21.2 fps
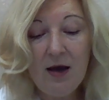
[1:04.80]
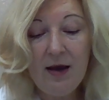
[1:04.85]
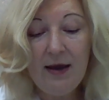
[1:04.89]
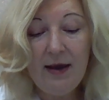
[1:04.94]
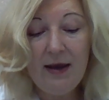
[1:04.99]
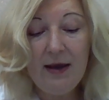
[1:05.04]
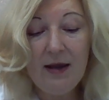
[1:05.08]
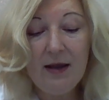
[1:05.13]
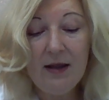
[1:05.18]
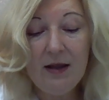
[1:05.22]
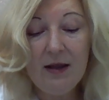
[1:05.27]

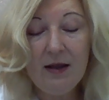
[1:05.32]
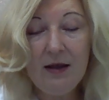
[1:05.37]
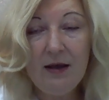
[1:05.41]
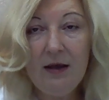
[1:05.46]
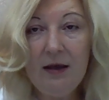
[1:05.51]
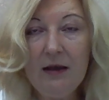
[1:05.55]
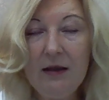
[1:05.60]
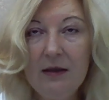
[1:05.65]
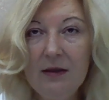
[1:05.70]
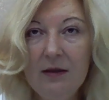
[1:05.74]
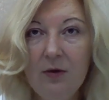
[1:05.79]

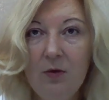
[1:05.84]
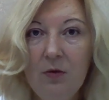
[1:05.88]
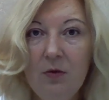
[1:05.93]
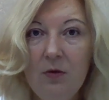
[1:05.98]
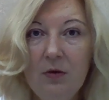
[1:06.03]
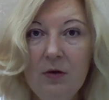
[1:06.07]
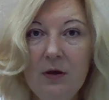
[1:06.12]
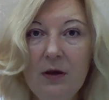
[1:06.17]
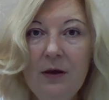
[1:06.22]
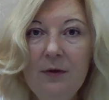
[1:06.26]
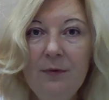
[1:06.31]

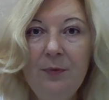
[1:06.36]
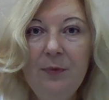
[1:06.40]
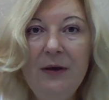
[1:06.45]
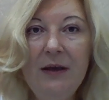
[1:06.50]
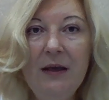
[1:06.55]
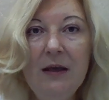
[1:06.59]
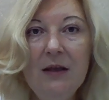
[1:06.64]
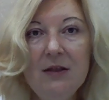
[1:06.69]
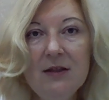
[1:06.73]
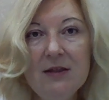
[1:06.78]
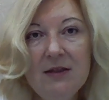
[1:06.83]
if
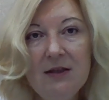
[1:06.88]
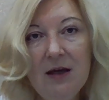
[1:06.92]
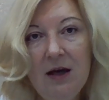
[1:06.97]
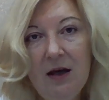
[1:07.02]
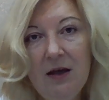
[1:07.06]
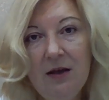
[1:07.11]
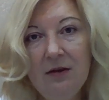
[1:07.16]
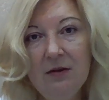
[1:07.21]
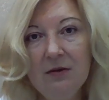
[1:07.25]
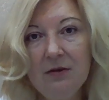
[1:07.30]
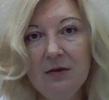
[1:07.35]
we
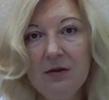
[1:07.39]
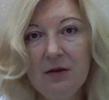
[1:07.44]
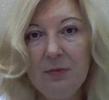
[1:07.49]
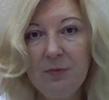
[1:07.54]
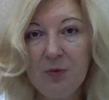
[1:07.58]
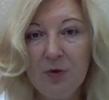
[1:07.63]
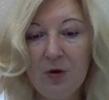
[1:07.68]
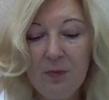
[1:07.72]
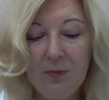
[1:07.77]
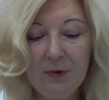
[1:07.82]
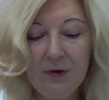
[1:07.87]
design the
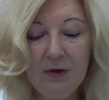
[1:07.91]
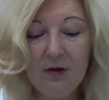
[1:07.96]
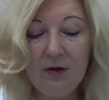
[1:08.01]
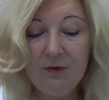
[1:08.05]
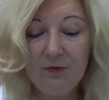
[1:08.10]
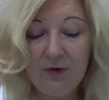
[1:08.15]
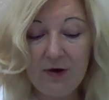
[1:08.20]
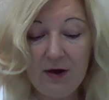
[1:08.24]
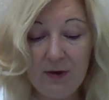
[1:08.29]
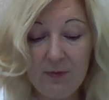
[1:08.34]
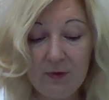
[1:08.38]
proper
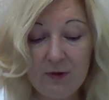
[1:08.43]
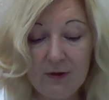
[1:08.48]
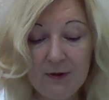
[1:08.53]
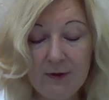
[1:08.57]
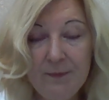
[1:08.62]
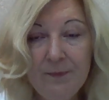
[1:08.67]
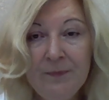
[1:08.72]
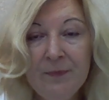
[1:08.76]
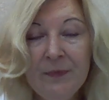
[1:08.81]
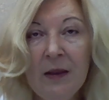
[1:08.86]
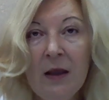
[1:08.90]
environment.
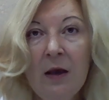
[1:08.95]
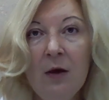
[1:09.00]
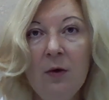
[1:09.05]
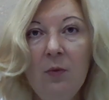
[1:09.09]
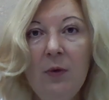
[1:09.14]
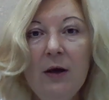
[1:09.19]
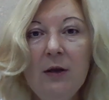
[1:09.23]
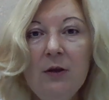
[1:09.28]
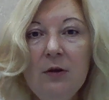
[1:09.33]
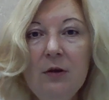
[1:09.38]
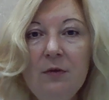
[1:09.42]

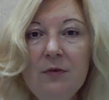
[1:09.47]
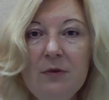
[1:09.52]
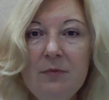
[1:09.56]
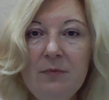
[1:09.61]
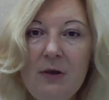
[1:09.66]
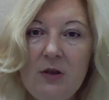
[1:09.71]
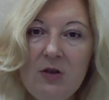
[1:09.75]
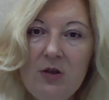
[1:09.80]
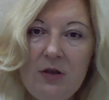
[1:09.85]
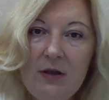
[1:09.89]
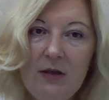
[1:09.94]
One of the
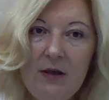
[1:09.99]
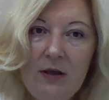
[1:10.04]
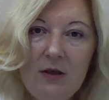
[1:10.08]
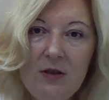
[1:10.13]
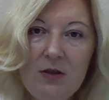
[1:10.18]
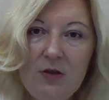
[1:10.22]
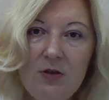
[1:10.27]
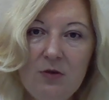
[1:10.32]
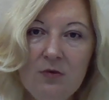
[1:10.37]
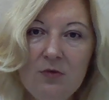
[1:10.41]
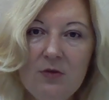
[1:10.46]
major
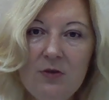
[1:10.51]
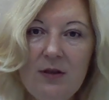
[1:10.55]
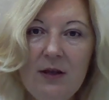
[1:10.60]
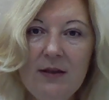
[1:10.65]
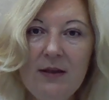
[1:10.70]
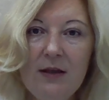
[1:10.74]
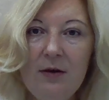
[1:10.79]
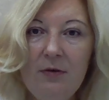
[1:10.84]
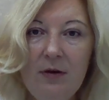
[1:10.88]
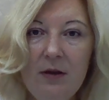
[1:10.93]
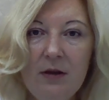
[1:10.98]
issues that
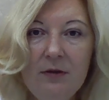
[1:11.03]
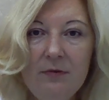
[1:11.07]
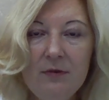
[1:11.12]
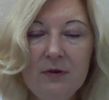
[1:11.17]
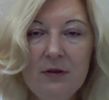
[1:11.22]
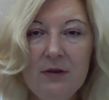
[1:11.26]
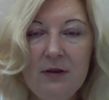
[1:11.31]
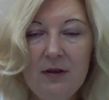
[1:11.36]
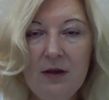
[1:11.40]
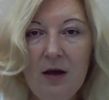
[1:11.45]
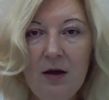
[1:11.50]
are
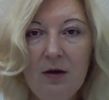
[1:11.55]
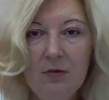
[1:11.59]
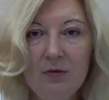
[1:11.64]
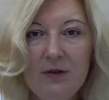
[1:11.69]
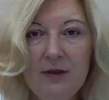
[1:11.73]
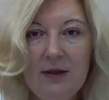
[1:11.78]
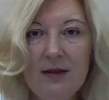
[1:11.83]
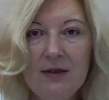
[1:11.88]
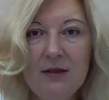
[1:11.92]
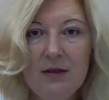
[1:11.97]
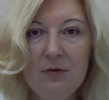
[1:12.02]
relevant
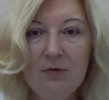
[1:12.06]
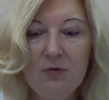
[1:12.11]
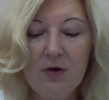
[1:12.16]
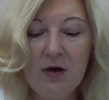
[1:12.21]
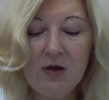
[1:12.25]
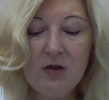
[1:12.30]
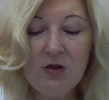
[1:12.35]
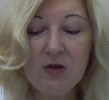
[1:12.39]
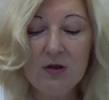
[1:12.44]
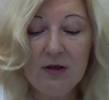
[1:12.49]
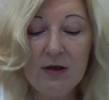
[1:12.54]
nowadays in
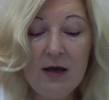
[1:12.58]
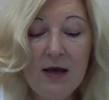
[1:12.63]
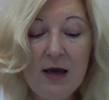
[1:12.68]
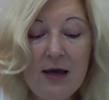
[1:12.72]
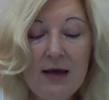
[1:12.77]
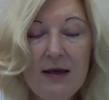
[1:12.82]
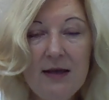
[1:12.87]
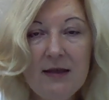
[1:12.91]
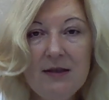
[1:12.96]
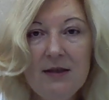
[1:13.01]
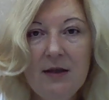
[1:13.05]
Russia
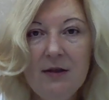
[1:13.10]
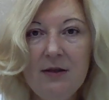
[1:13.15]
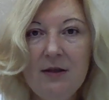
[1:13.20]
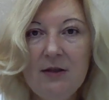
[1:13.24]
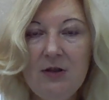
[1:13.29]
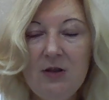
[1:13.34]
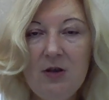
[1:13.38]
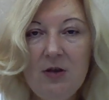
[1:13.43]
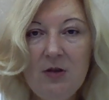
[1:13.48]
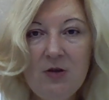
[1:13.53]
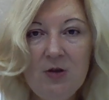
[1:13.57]
is that the
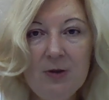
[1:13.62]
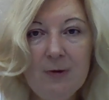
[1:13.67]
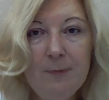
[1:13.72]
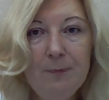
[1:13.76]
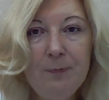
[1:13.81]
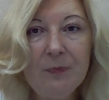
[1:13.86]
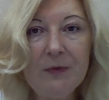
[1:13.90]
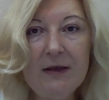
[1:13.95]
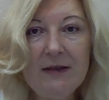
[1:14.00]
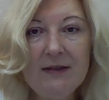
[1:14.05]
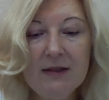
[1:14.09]
teacher
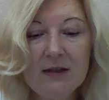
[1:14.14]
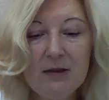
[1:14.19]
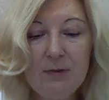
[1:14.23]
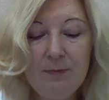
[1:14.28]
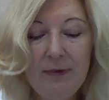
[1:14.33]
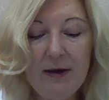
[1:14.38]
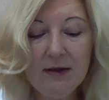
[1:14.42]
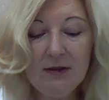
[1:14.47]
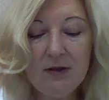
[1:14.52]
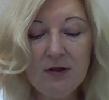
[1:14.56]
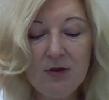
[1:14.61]
is
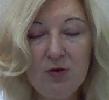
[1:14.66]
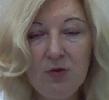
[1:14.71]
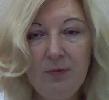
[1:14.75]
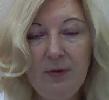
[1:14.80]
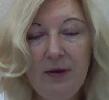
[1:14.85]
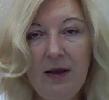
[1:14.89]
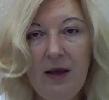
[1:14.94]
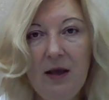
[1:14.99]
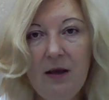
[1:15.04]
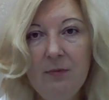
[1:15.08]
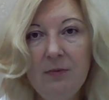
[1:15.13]
expected to
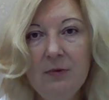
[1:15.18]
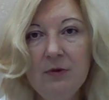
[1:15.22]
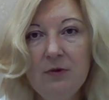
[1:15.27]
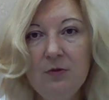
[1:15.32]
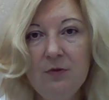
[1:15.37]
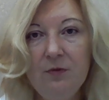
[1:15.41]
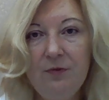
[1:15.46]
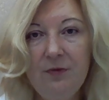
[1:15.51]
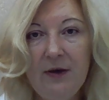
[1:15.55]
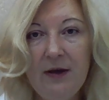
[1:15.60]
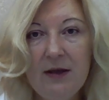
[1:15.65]
be able to
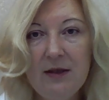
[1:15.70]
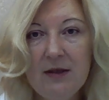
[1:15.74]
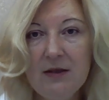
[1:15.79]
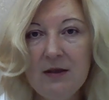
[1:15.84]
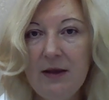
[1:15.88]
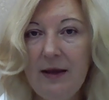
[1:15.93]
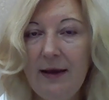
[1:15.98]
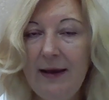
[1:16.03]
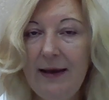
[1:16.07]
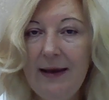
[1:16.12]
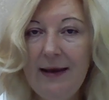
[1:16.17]
face
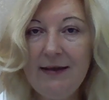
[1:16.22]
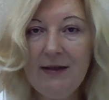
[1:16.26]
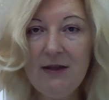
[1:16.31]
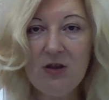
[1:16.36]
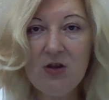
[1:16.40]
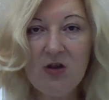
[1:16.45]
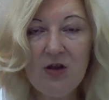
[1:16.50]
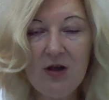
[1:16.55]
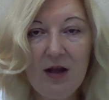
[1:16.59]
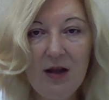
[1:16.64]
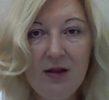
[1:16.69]
any
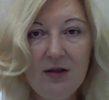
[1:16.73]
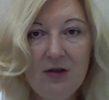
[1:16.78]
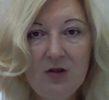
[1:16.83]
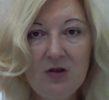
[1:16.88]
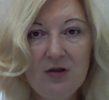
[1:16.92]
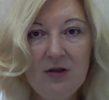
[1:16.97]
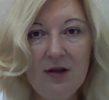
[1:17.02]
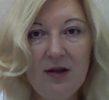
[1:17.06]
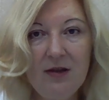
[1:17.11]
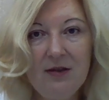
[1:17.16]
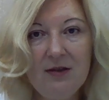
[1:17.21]

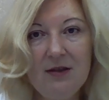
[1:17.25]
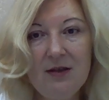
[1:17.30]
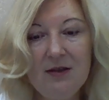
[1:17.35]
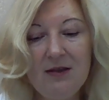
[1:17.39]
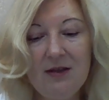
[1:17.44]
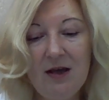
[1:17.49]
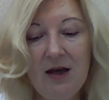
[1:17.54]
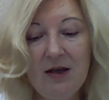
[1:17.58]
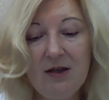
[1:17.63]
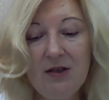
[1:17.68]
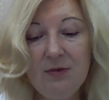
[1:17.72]
challenge that the
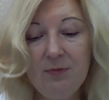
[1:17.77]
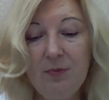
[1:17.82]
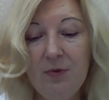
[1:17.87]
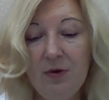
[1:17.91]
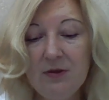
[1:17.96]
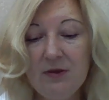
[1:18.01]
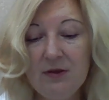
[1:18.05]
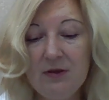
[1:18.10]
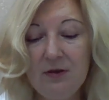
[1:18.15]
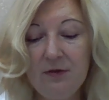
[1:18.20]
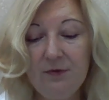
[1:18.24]
society
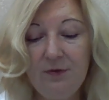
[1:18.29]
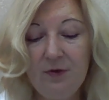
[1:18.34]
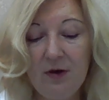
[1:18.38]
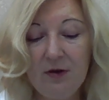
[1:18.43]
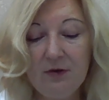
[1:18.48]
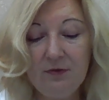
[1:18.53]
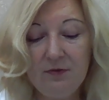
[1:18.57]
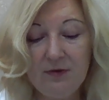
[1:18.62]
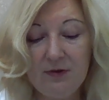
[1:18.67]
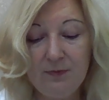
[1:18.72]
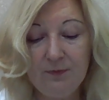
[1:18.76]
poses in
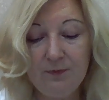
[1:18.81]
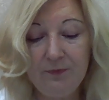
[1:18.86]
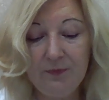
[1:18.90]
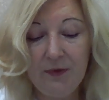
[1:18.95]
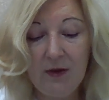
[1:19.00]
front of them.